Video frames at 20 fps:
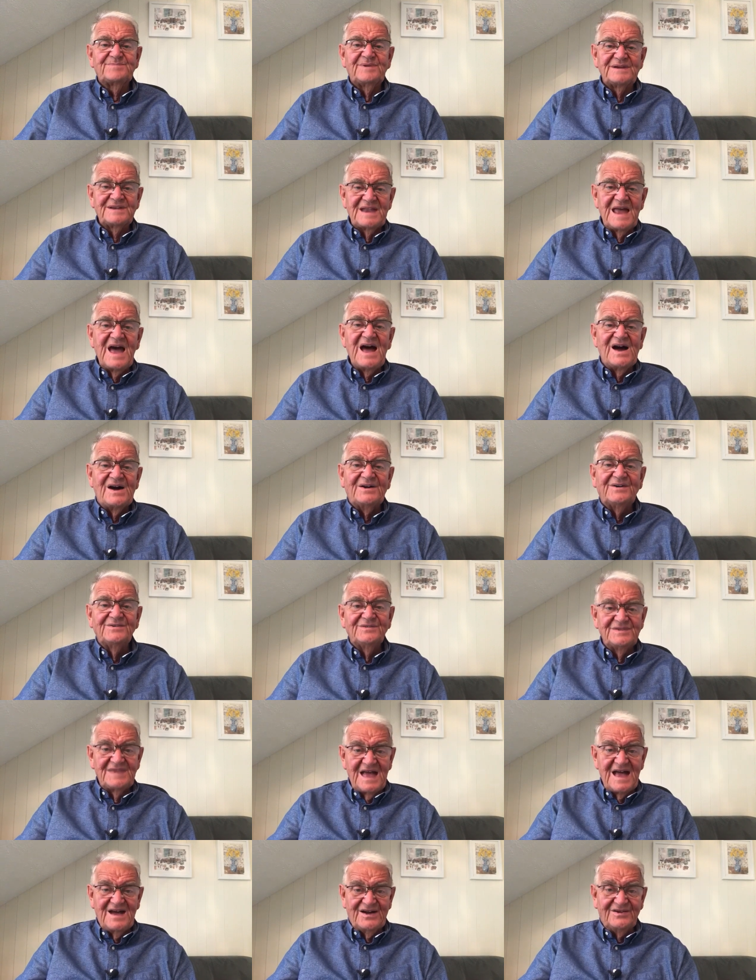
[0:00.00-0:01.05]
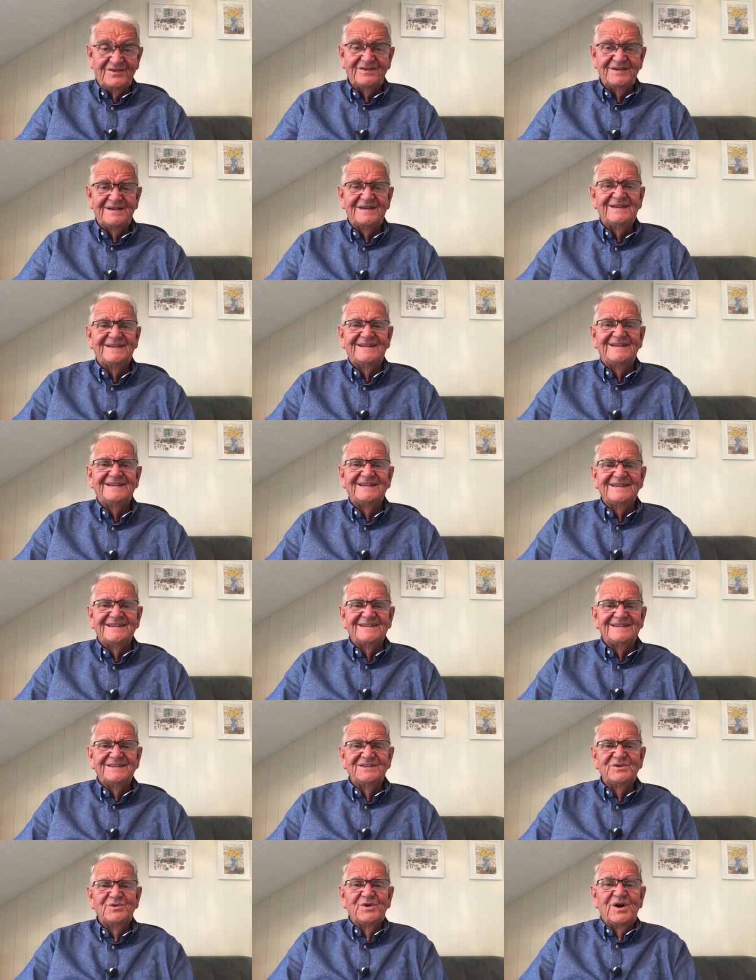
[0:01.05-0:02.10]
but now,
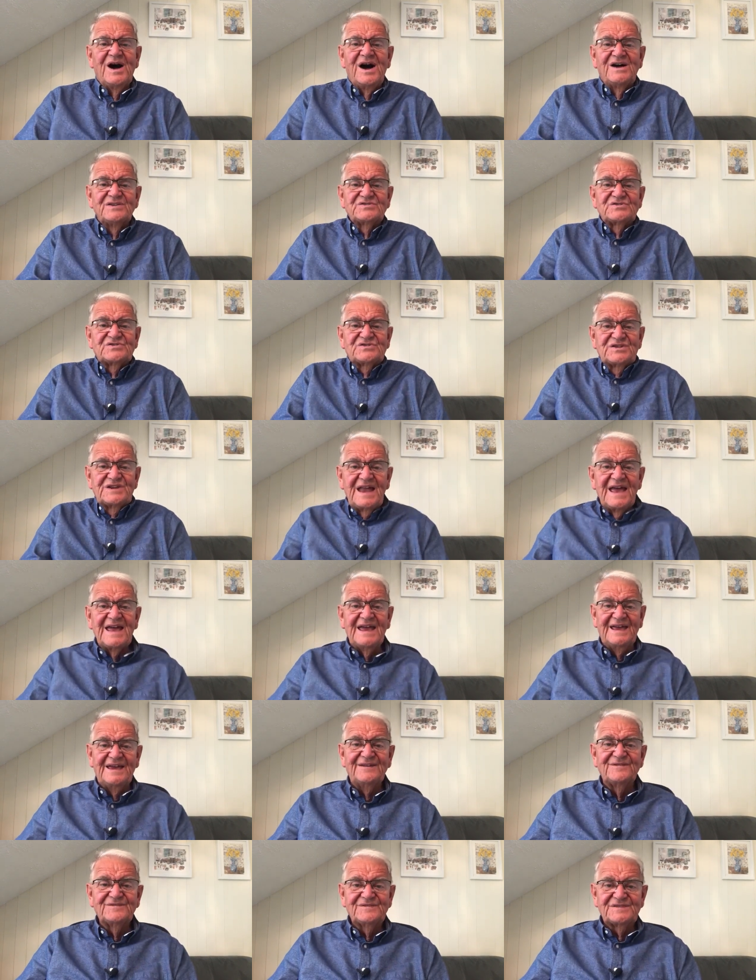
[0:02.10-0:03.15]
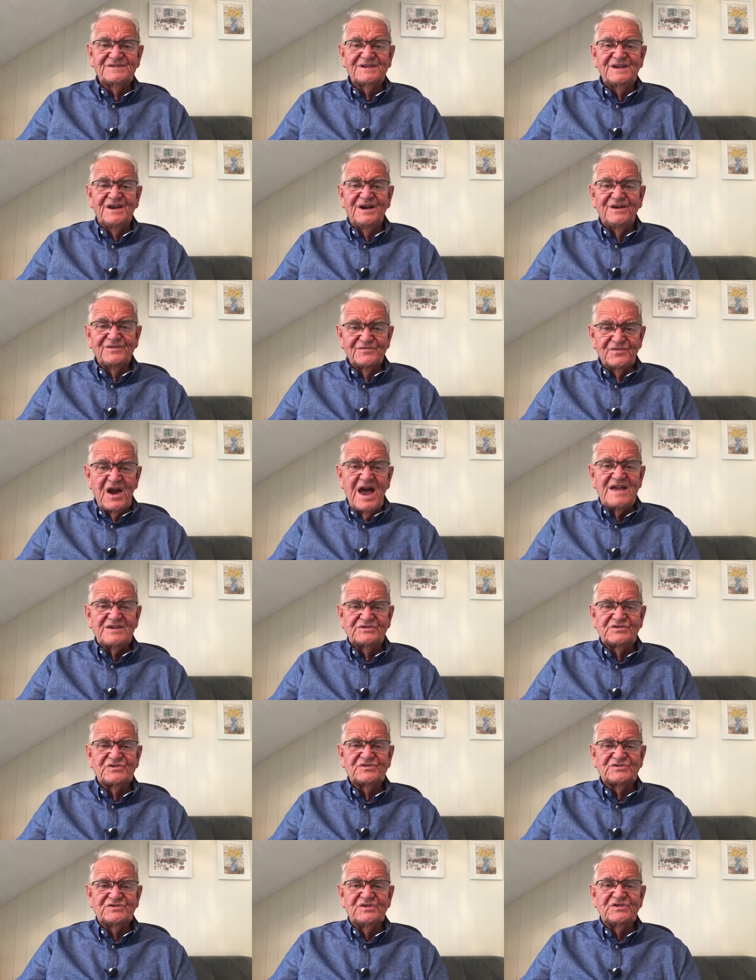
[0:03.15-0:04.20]
you are slaves of
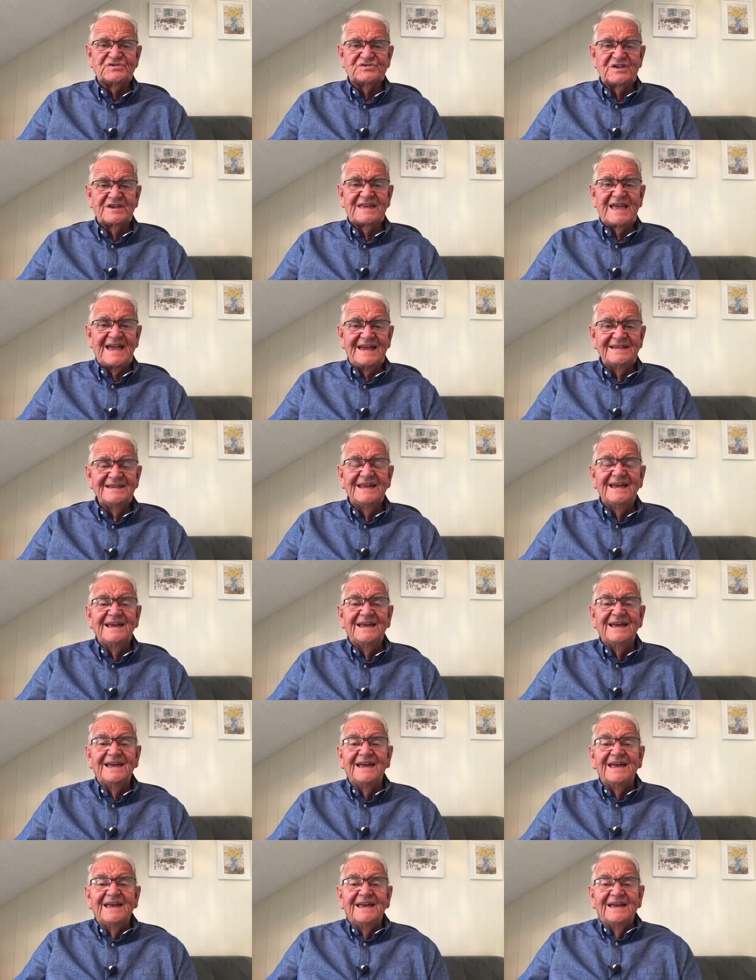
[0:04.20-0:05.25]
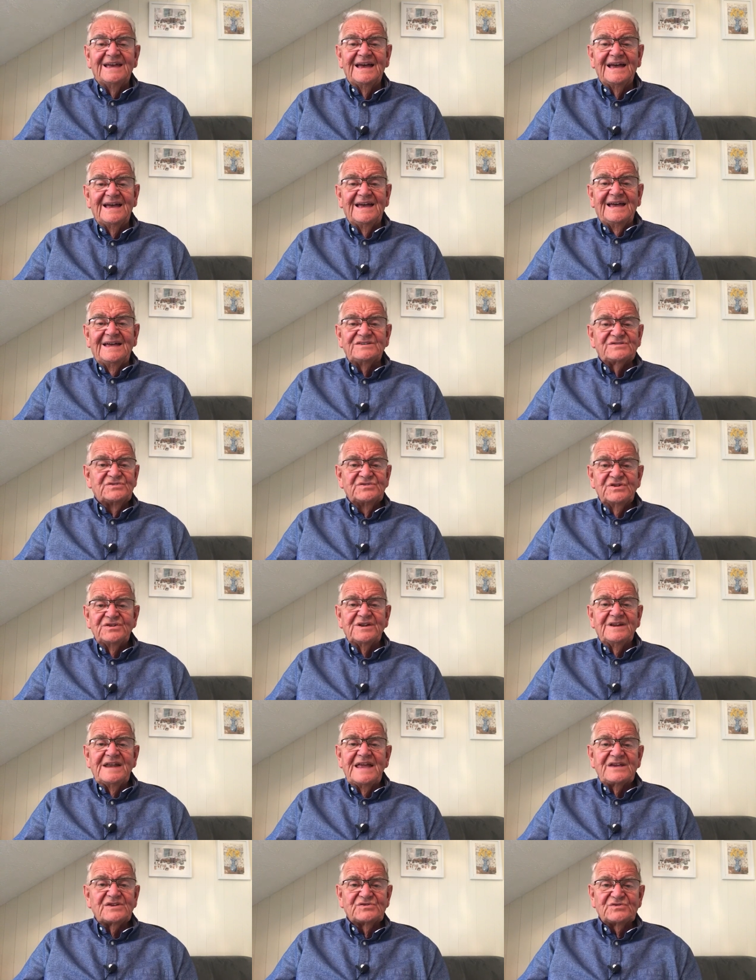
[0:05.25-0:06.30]
righteousness. Again, it's not
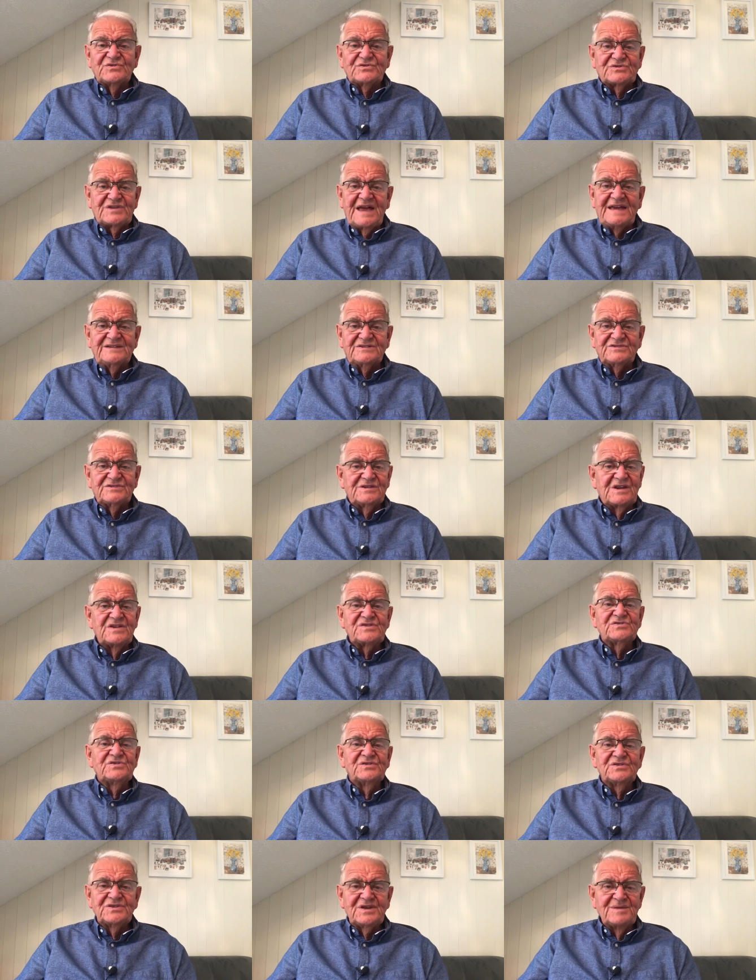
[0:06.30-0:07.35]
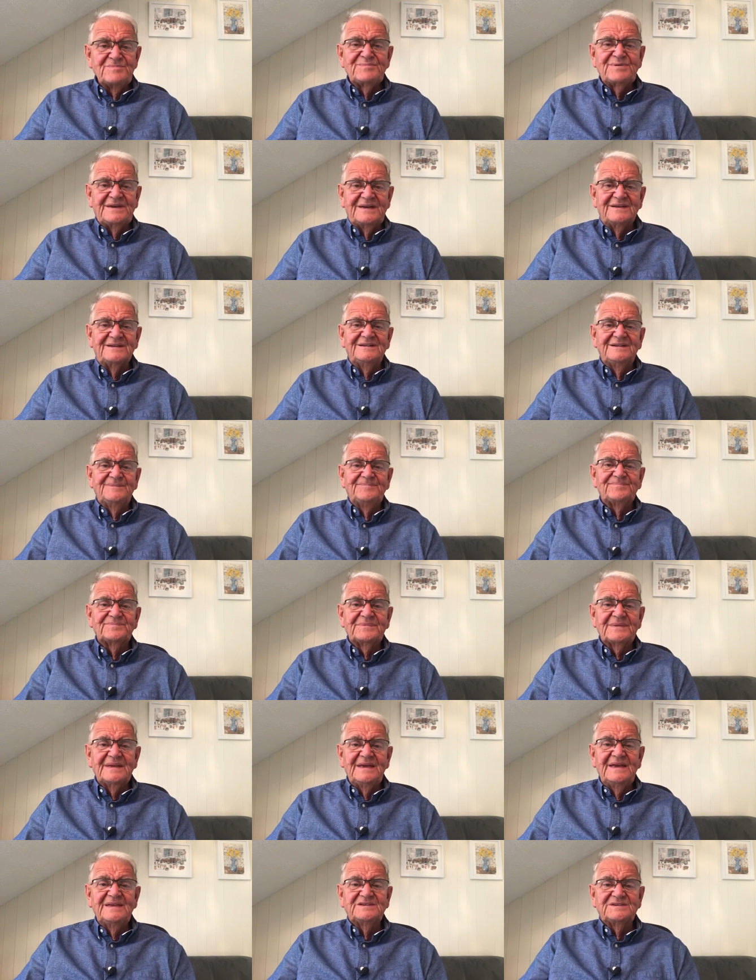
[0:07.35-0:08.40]
an exhortation. It's not an appeal.
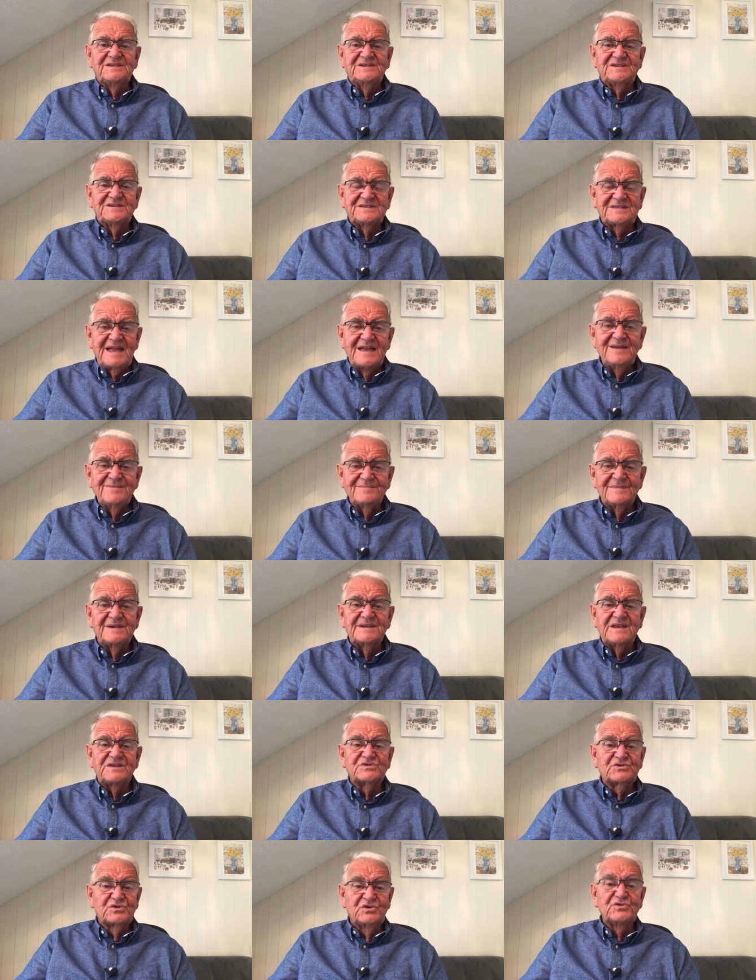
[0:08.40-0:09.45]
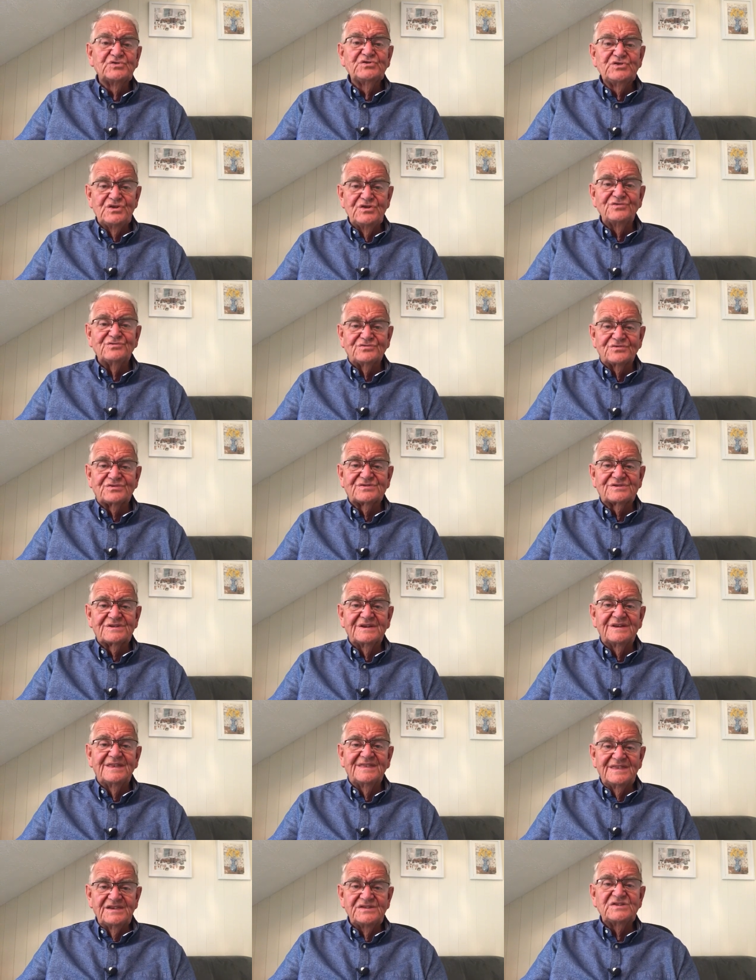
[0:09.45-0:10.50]
It's a statement. It's good news.
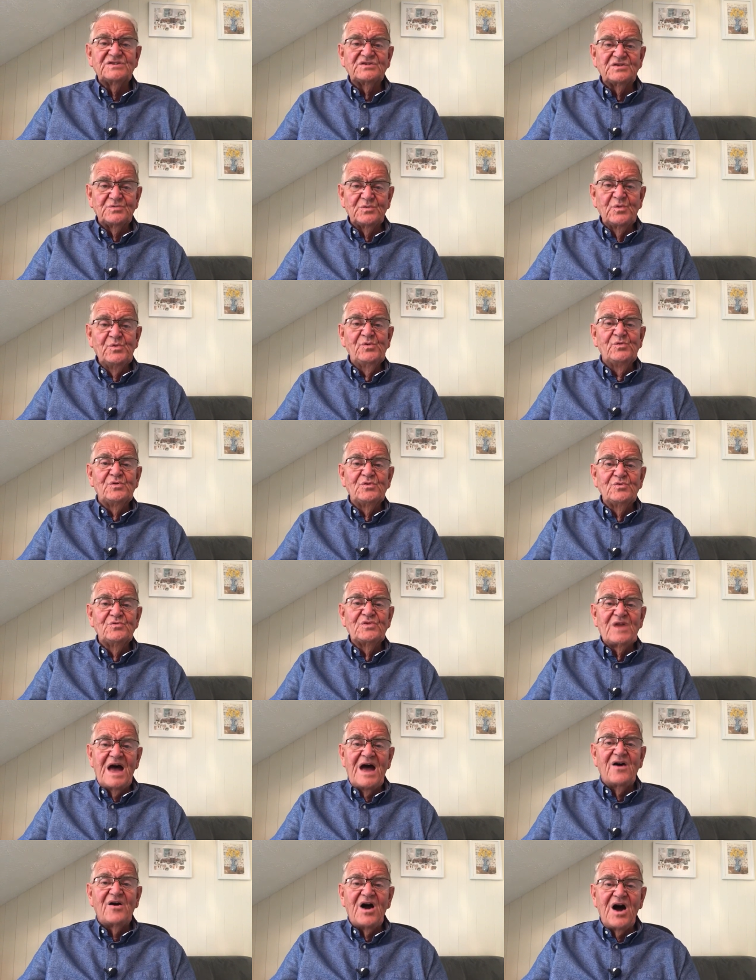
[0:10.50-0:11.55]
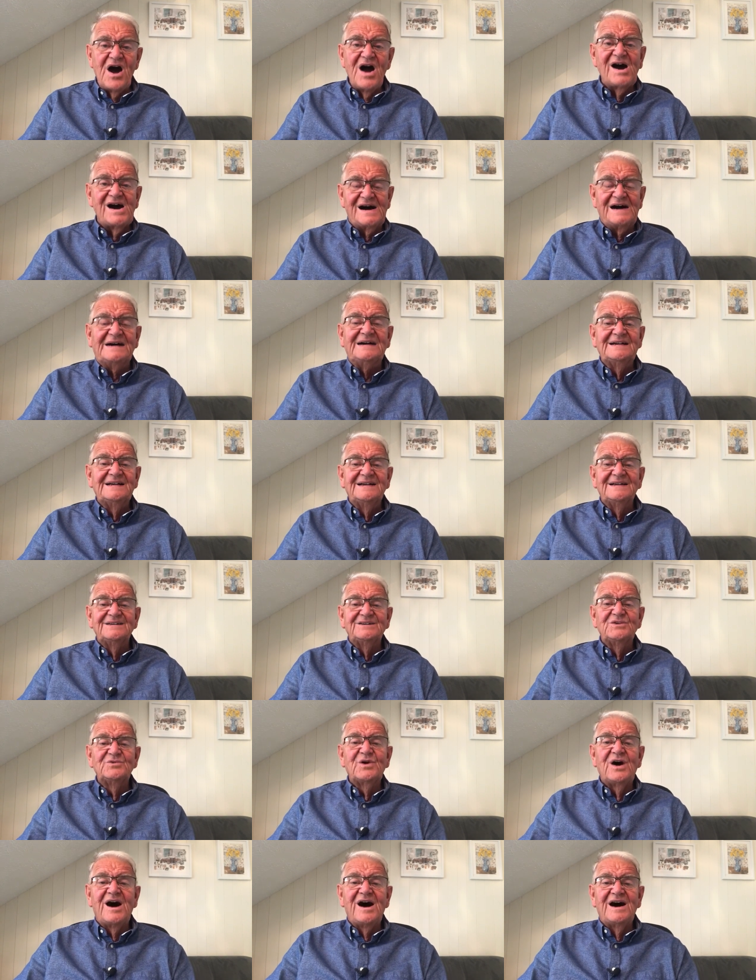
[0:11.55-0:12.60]
This is who you now are.
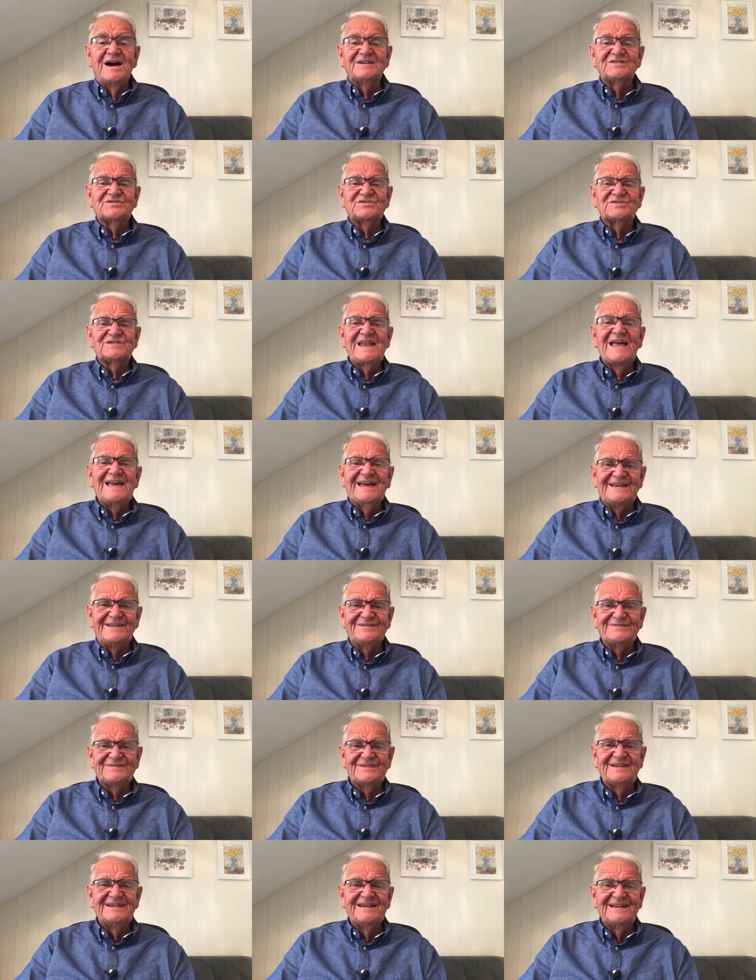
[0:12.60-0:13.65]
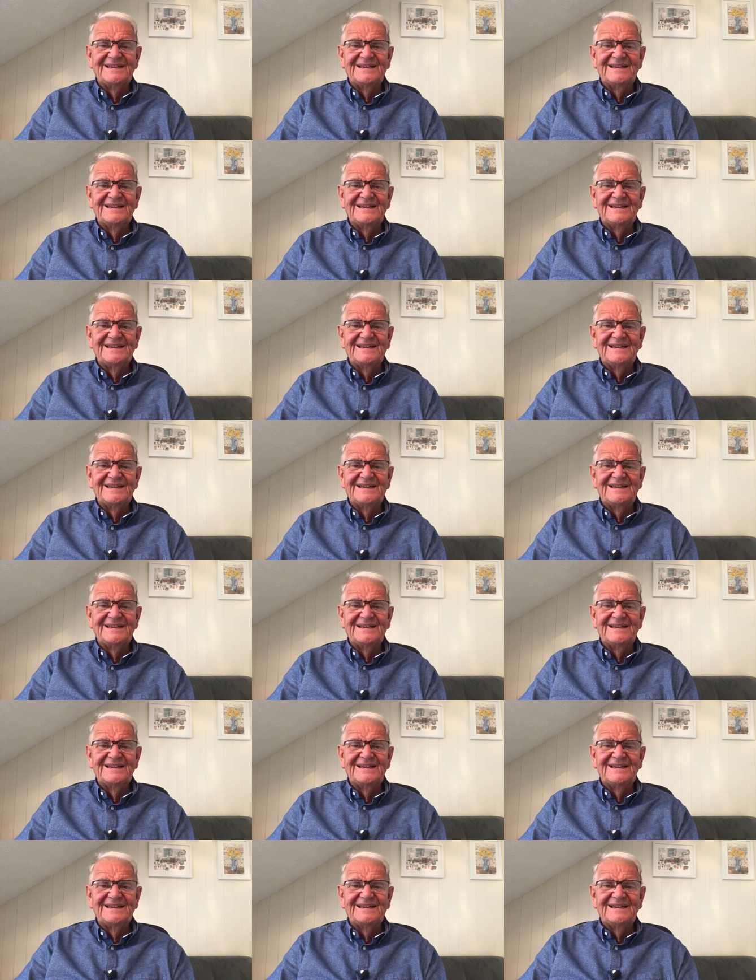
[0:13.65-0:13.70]
You are a slave